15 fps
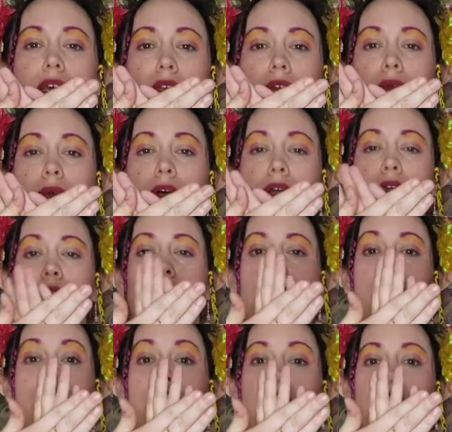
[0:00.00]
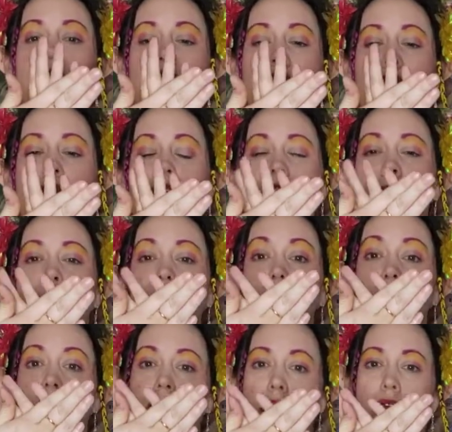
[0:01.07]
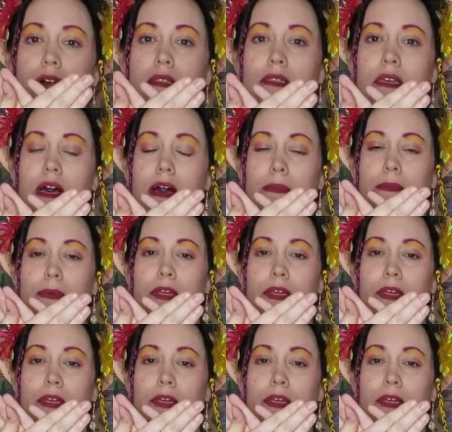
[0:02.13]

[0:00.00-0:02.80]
You want your left hand to be on top,